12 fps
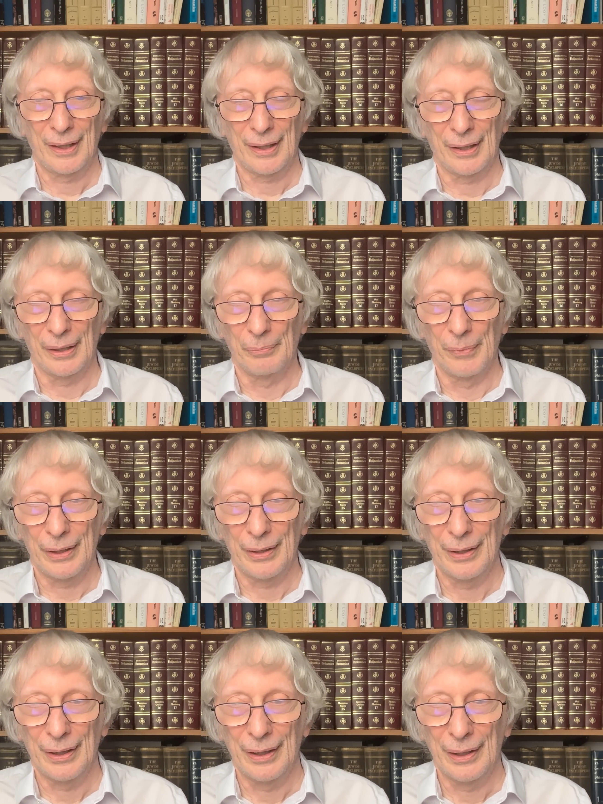Um,
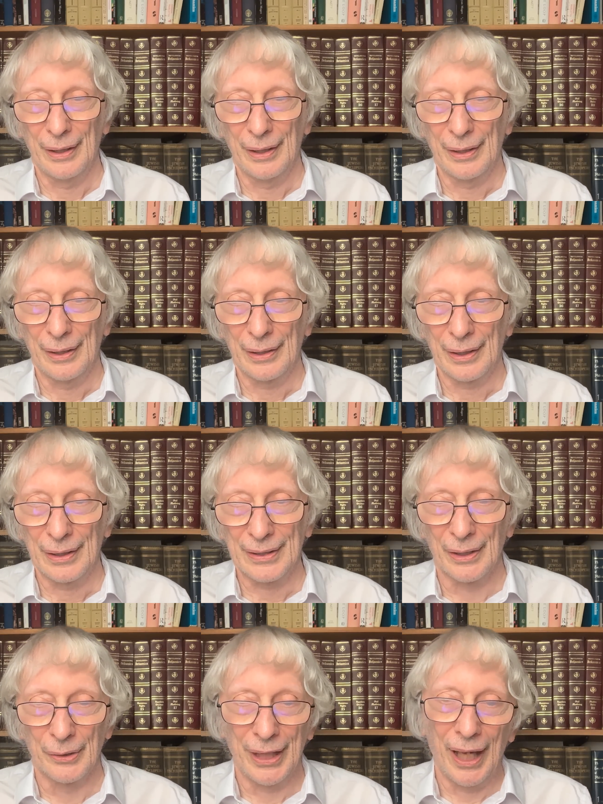
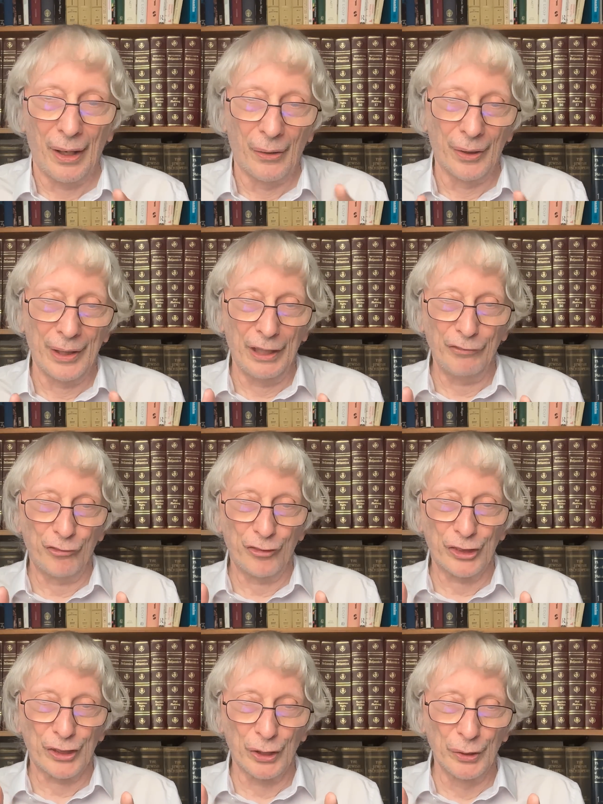so now, if
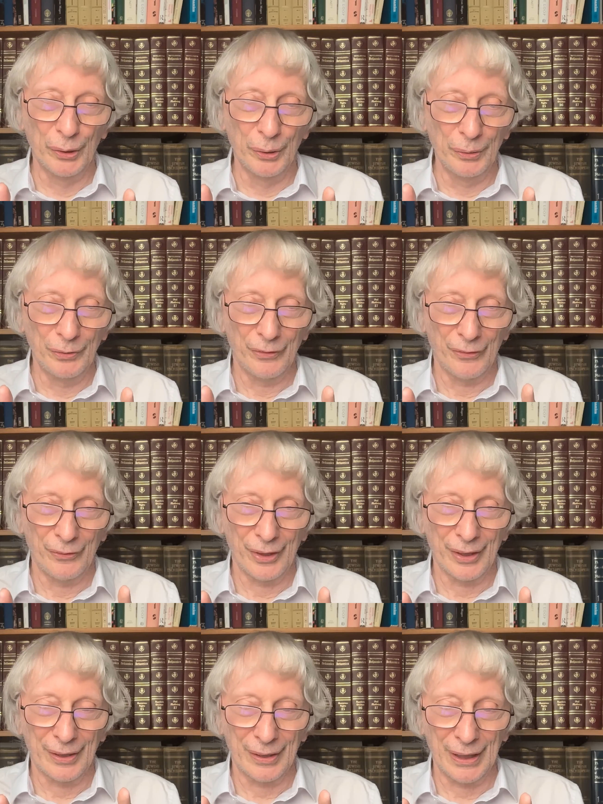two
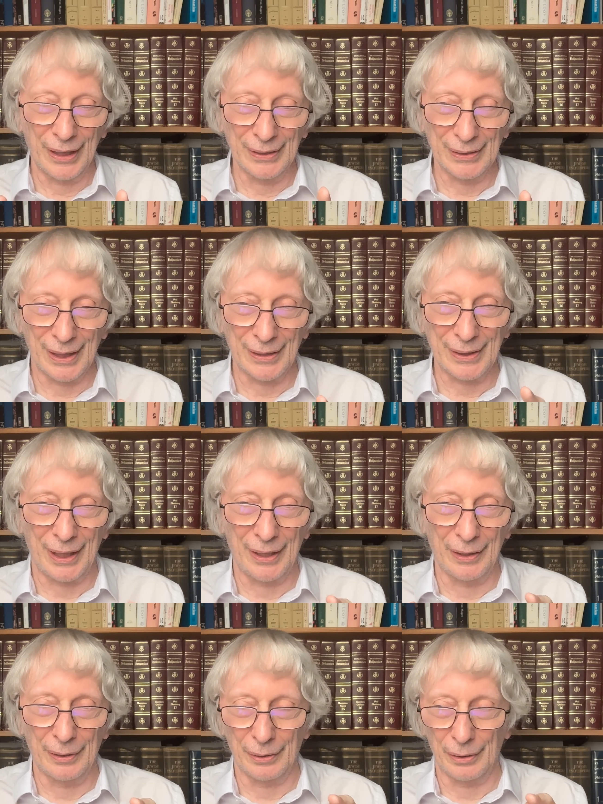things, let's
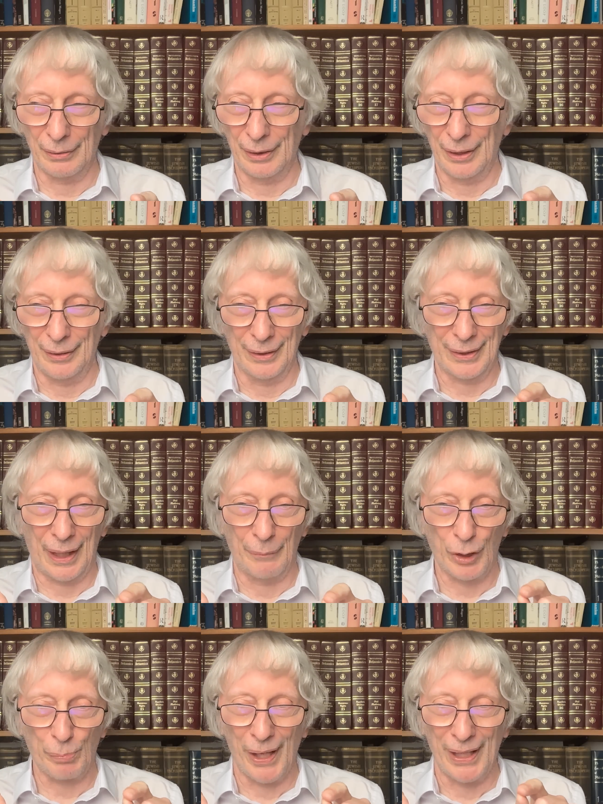say, uh, in the
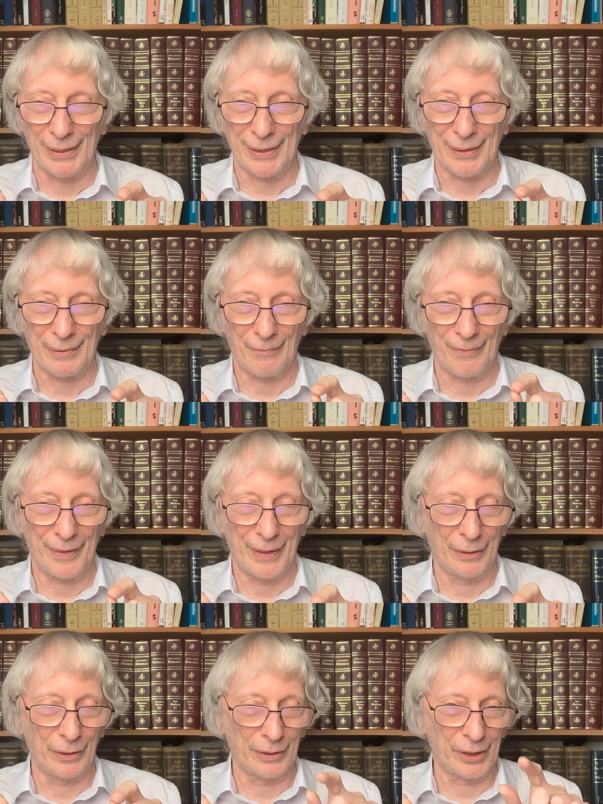same space,
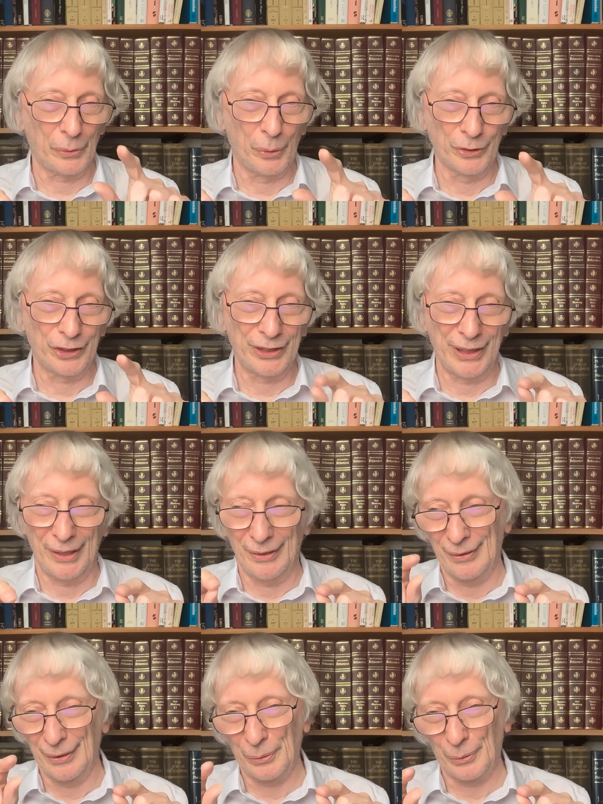there's a quantity
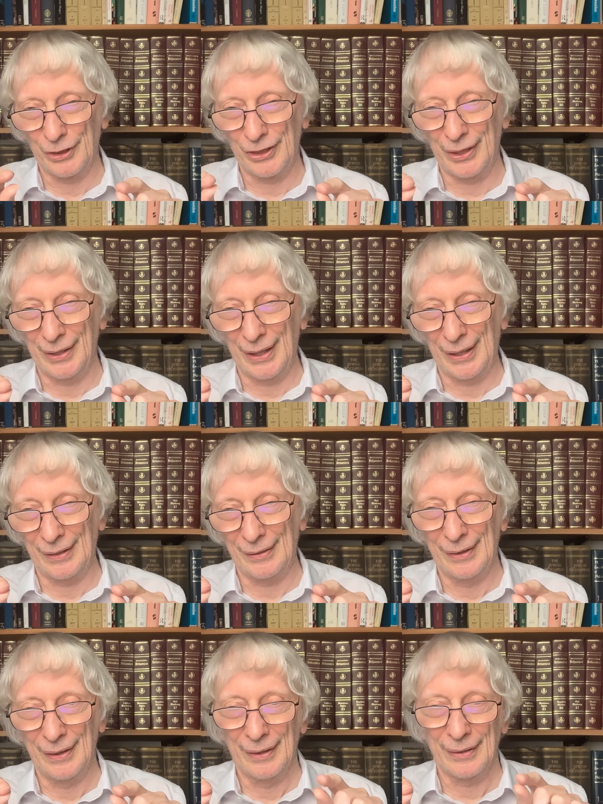here and a quantity there,
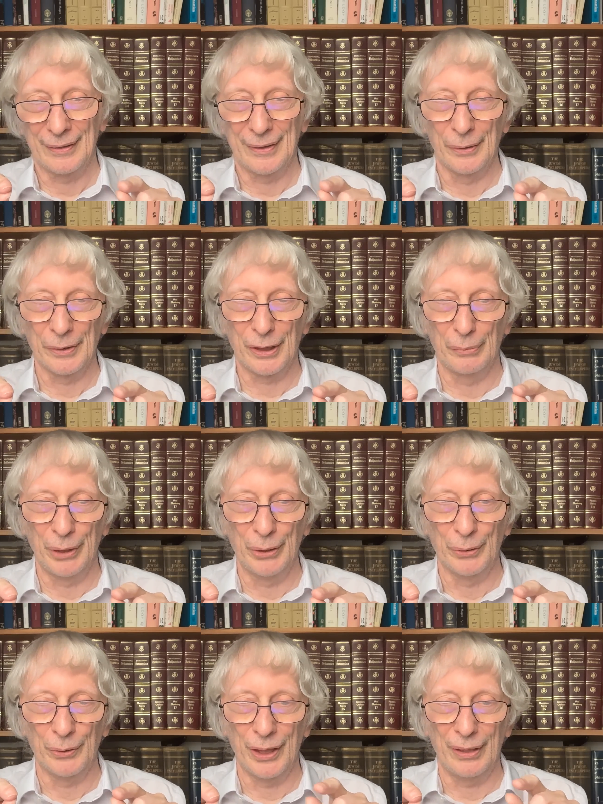that don't
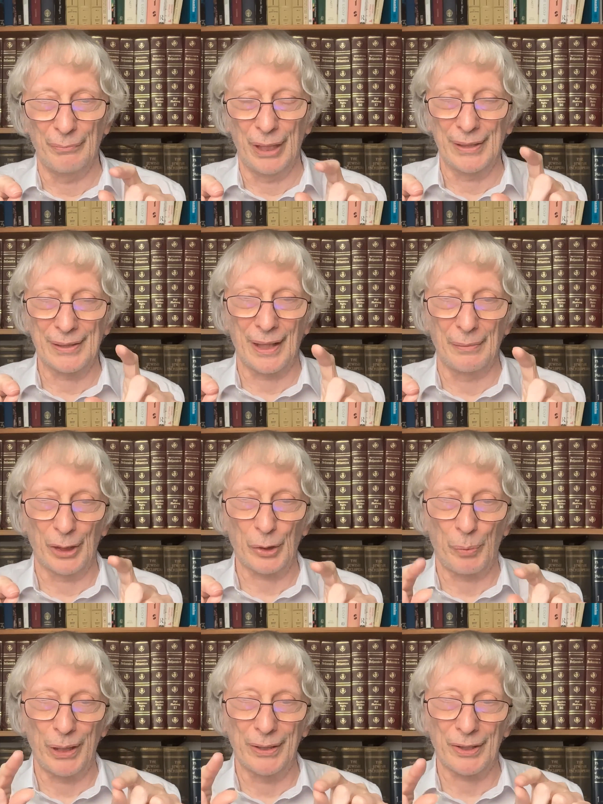commute, it means they
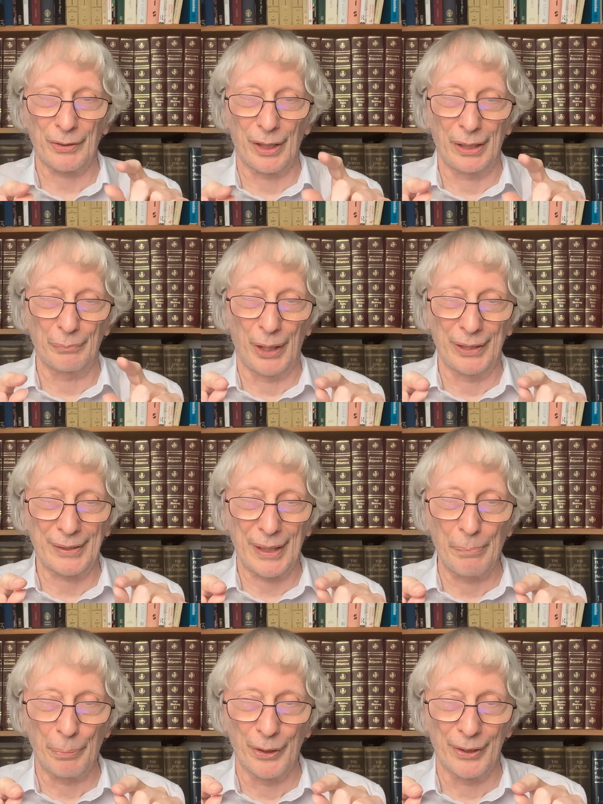must be described by
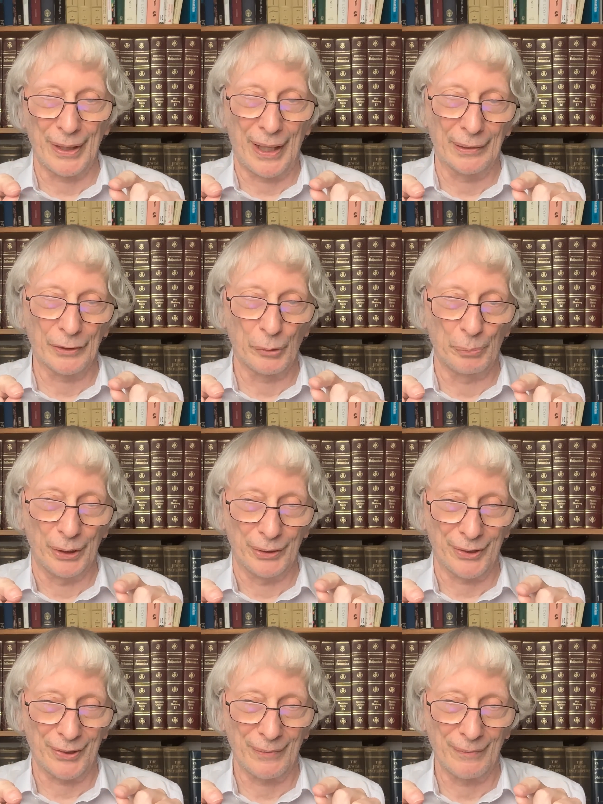separate algebras.